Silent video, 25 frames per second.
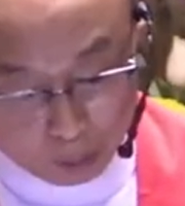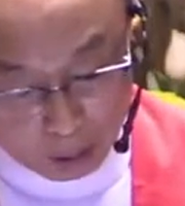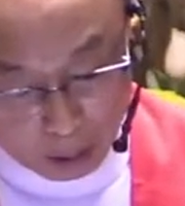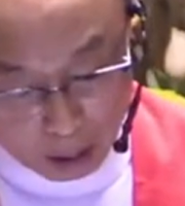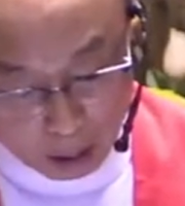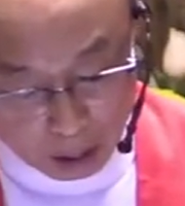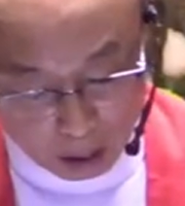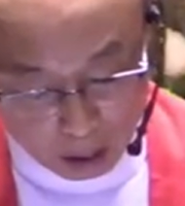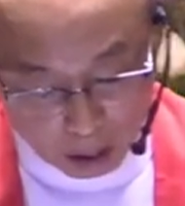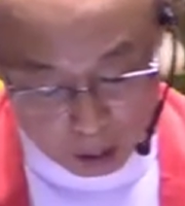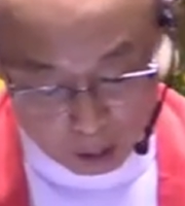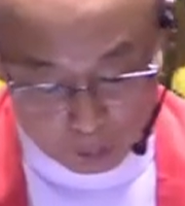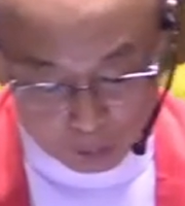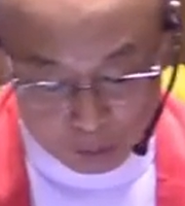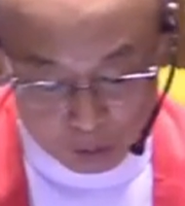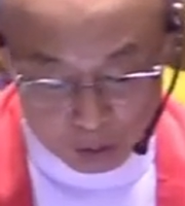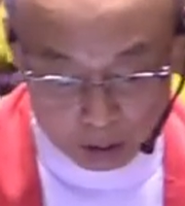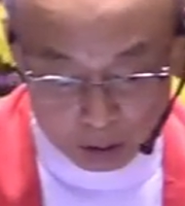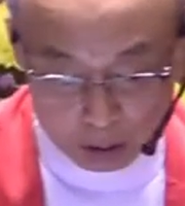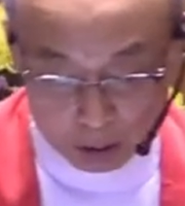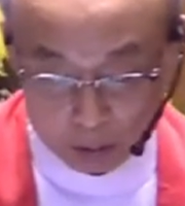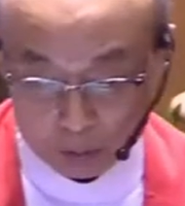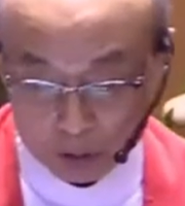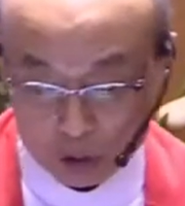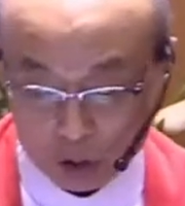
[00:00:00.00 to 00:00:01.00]
the
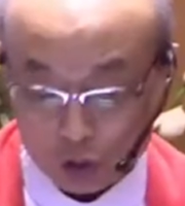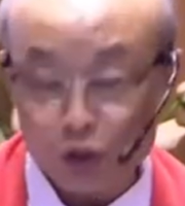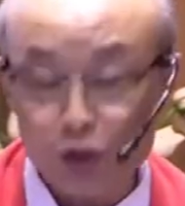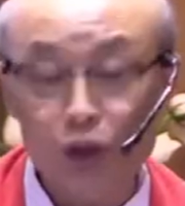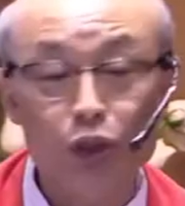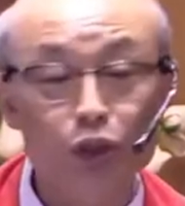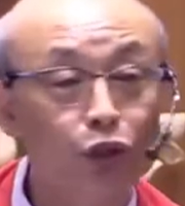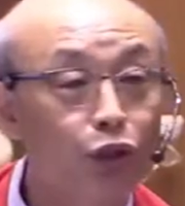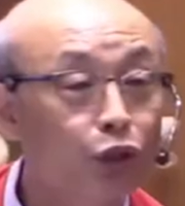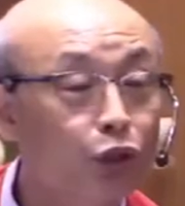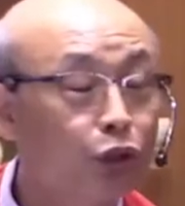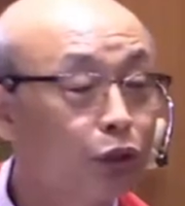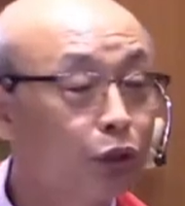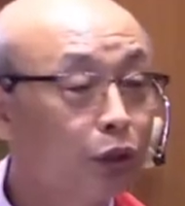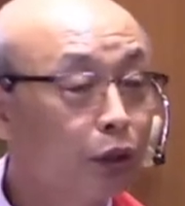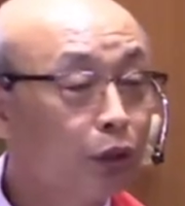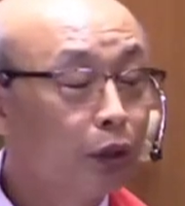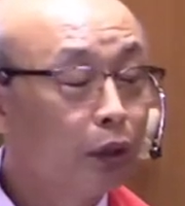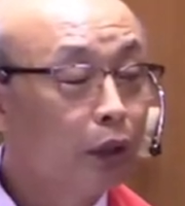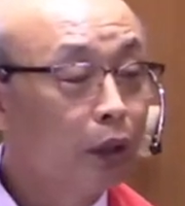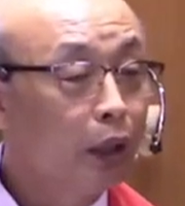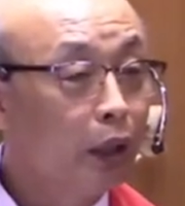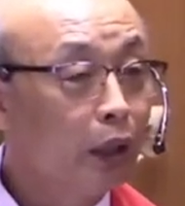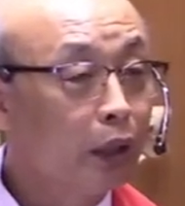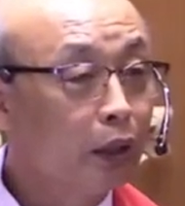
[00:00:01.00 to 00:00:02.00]
outside the church,
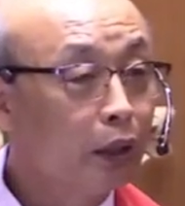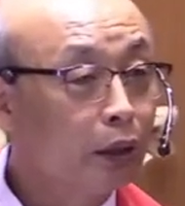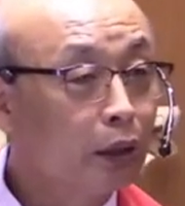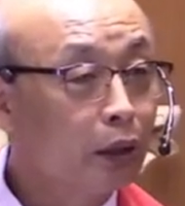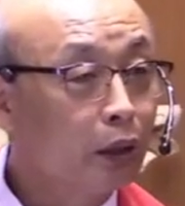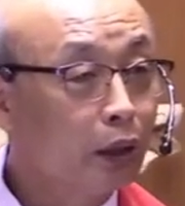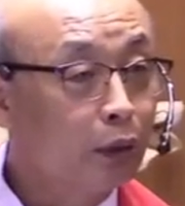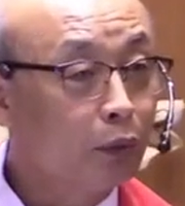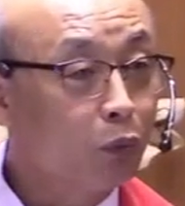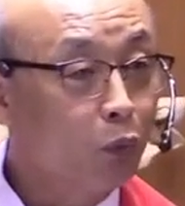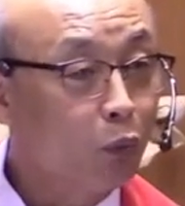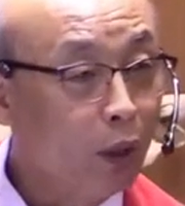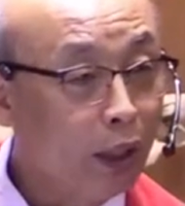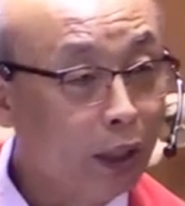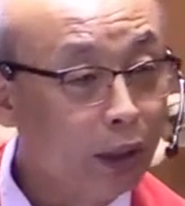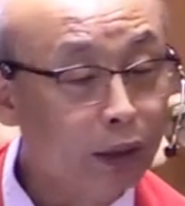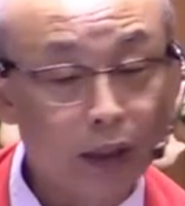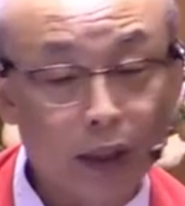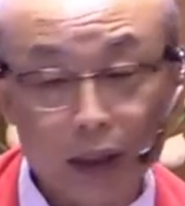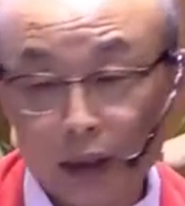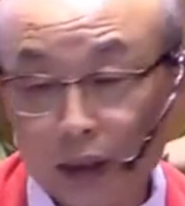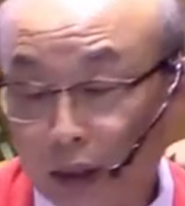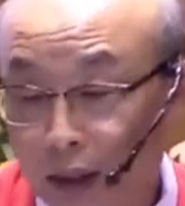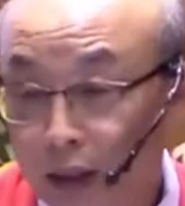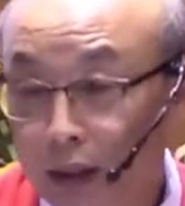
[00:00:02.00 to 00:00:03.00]
and the way
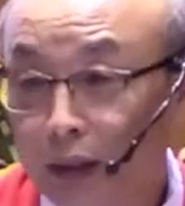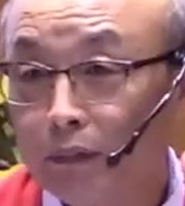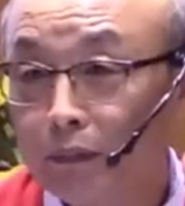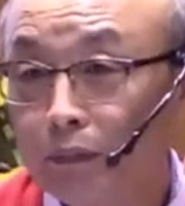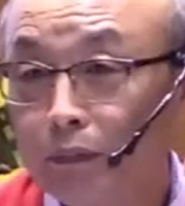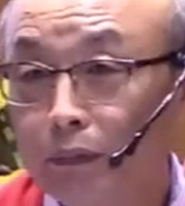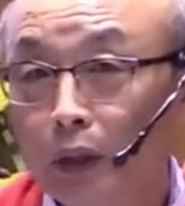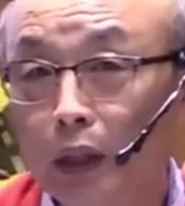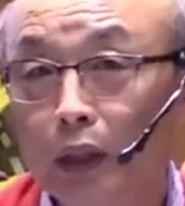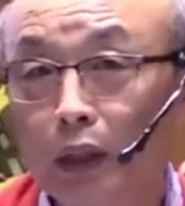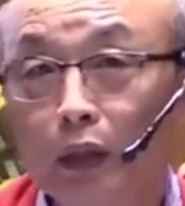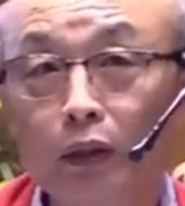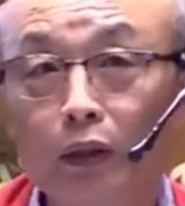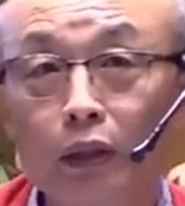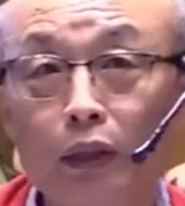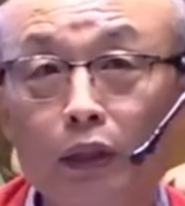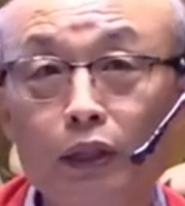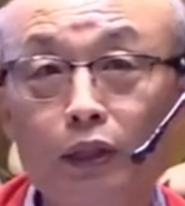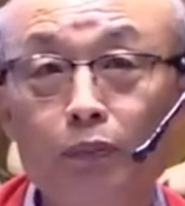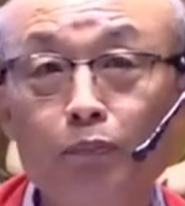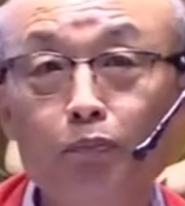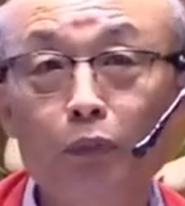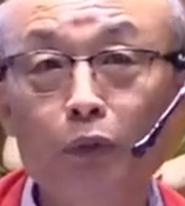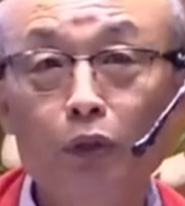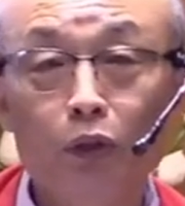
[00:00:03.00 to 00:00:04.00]
they live,
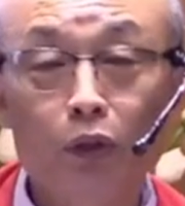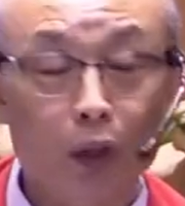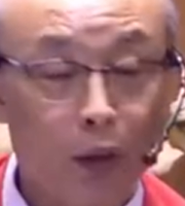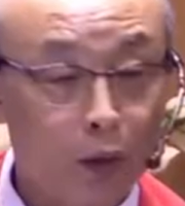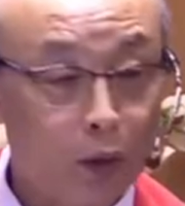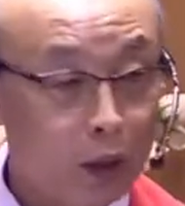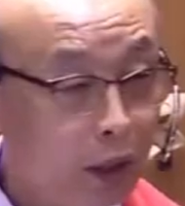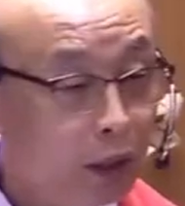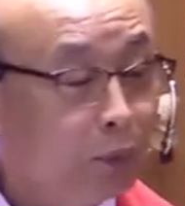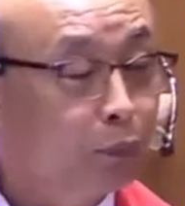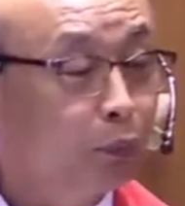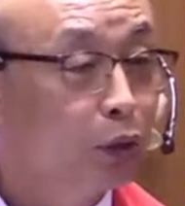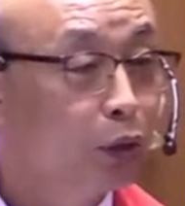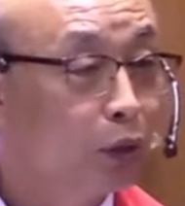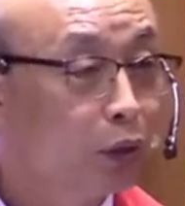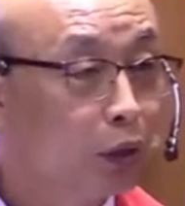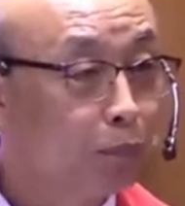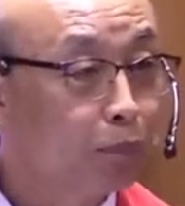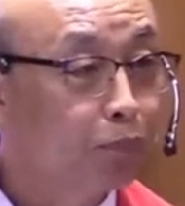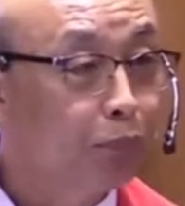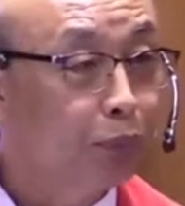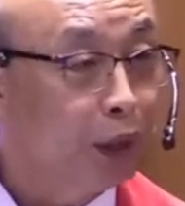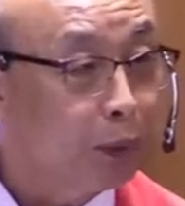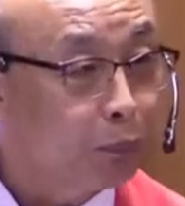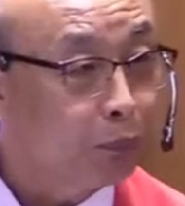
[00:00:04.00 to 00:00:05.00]
and even the
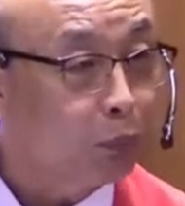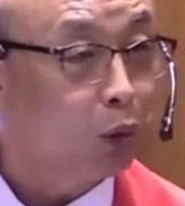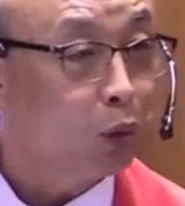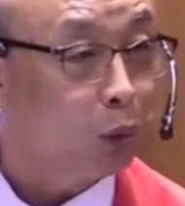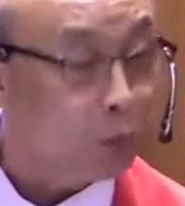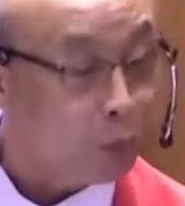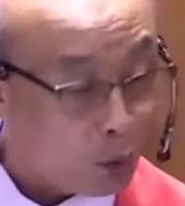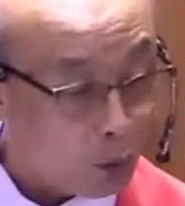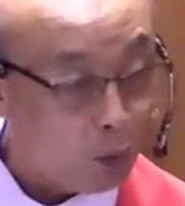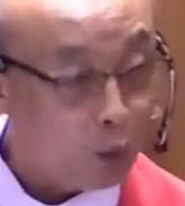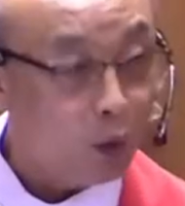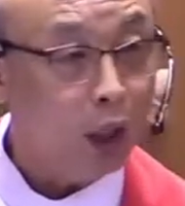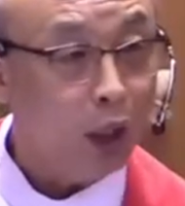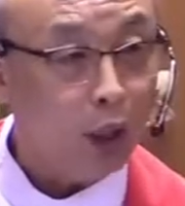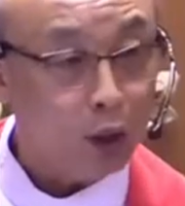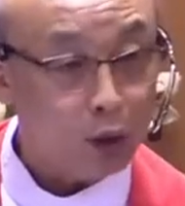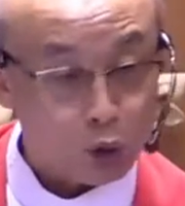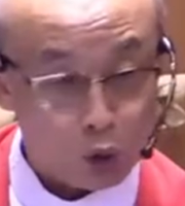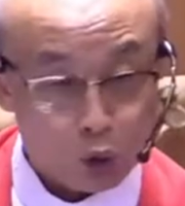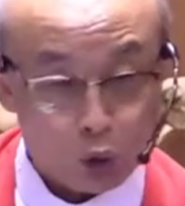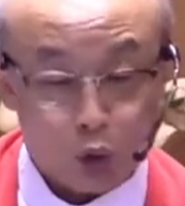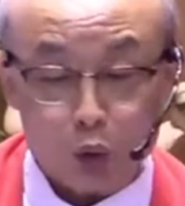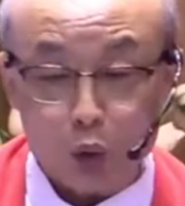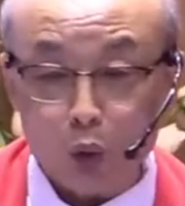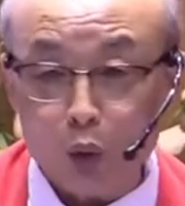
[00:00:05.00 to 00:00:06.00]
people of God,
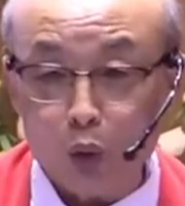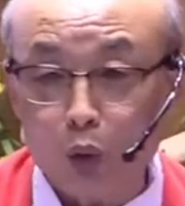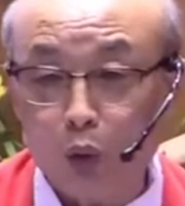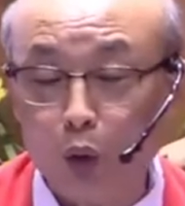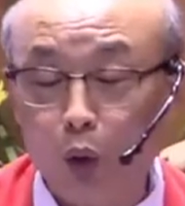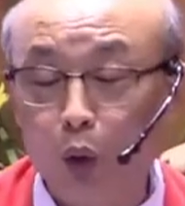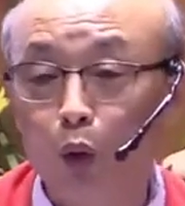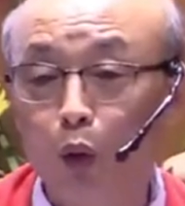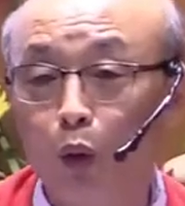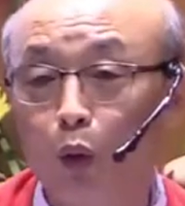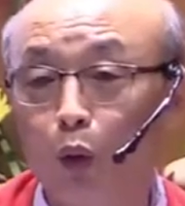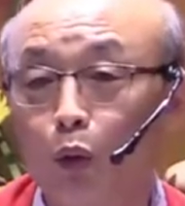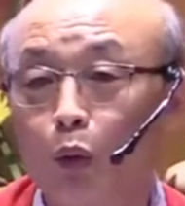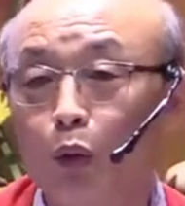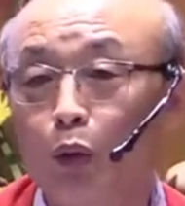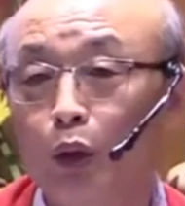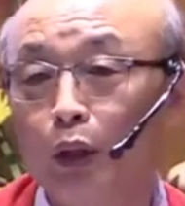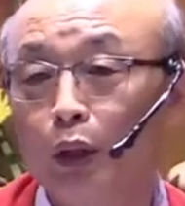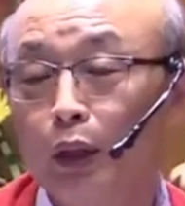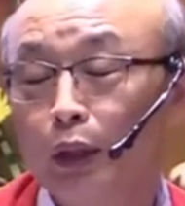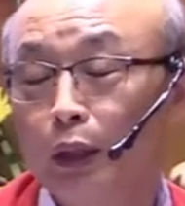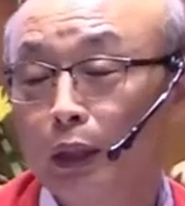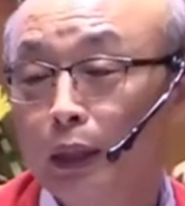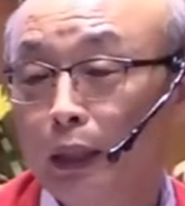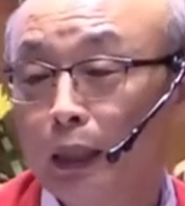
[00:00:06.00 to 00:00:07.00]
so-called,
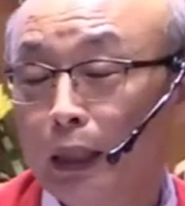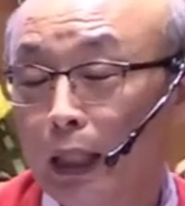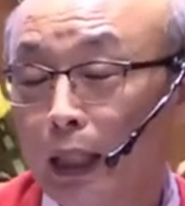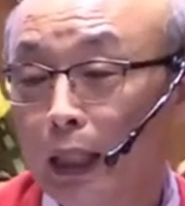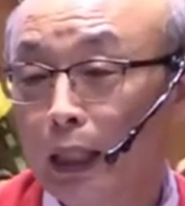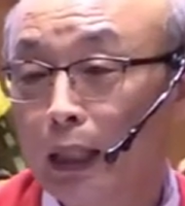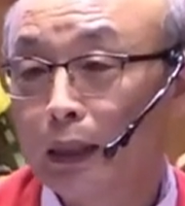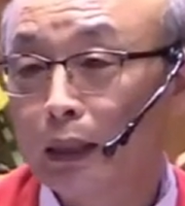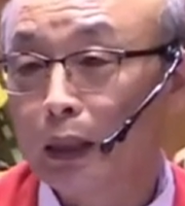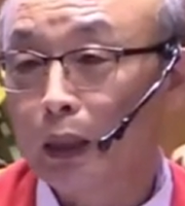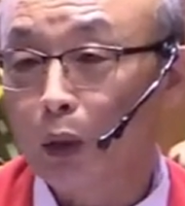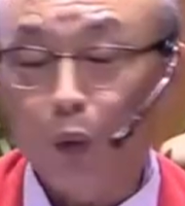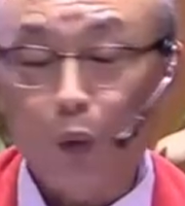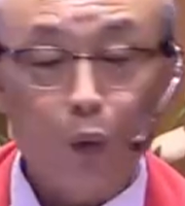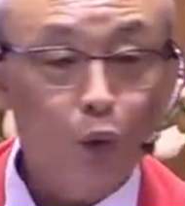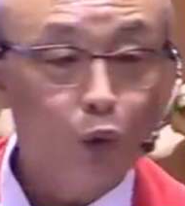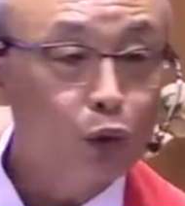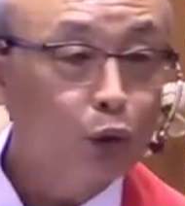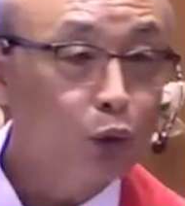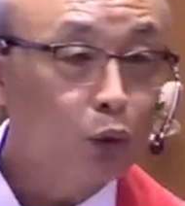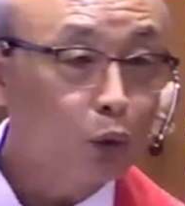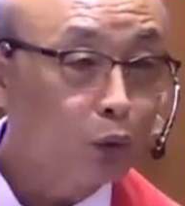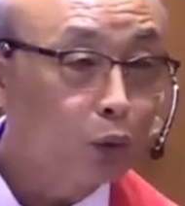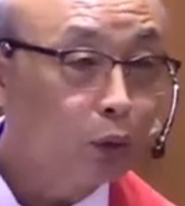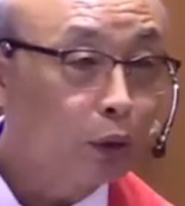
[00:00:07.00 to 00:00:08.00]
and
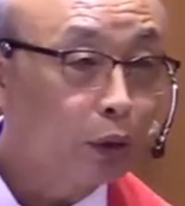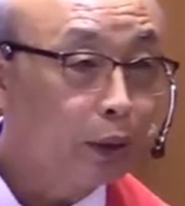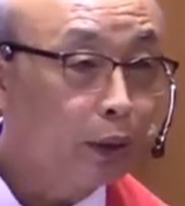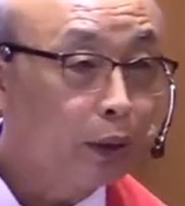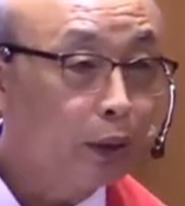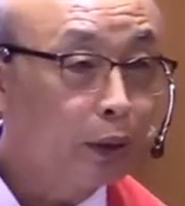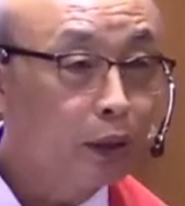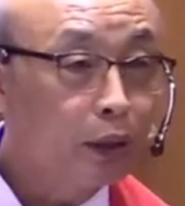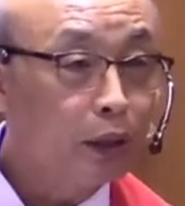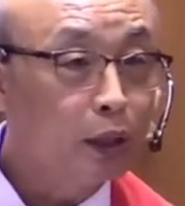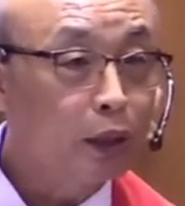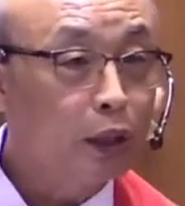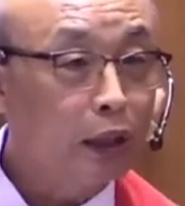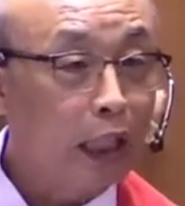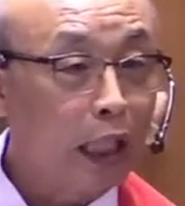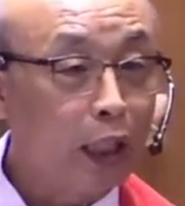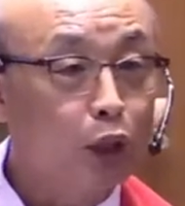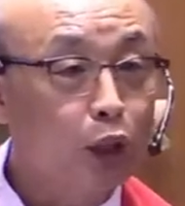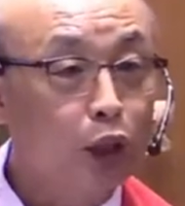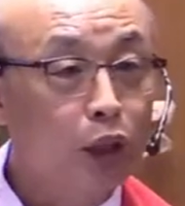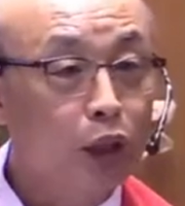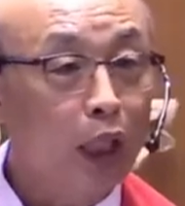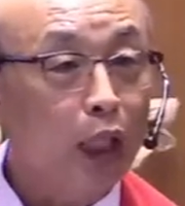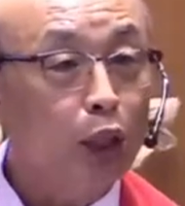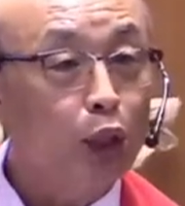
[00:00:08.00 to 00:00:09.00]
also they
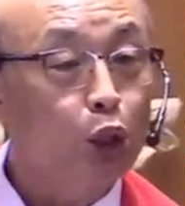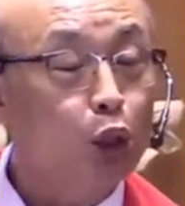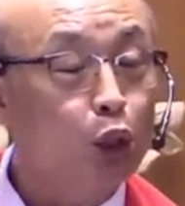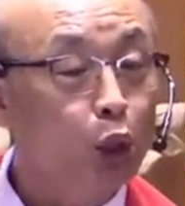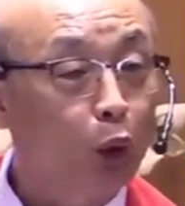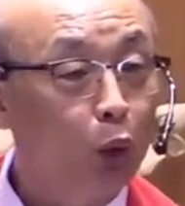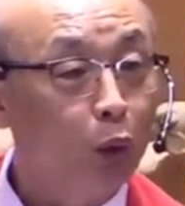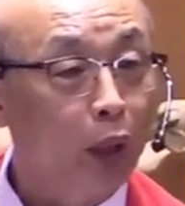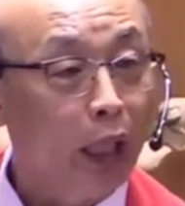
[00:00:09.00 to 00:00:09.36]
does not show